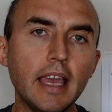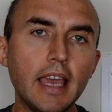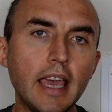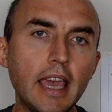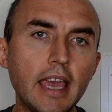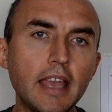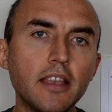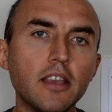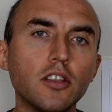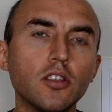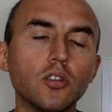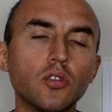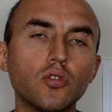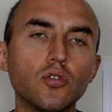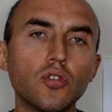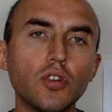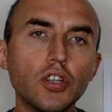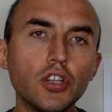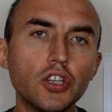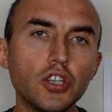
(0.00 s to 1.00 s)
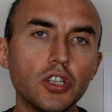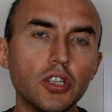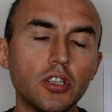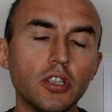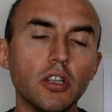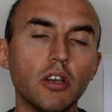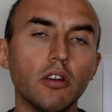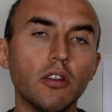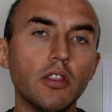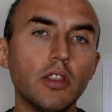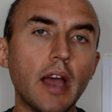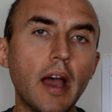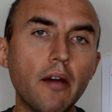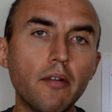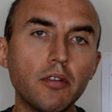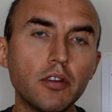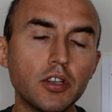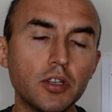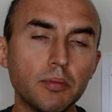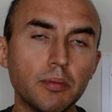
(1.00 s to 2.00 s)
any nutrition or
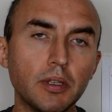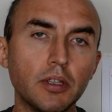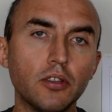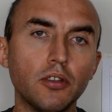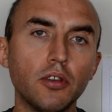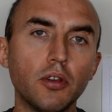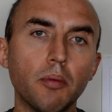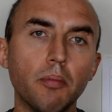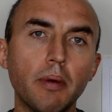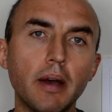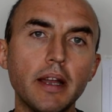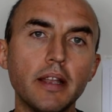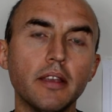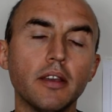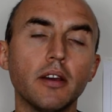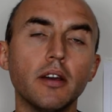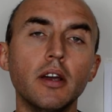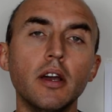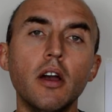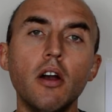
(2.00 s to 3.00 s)
nourishment to your body.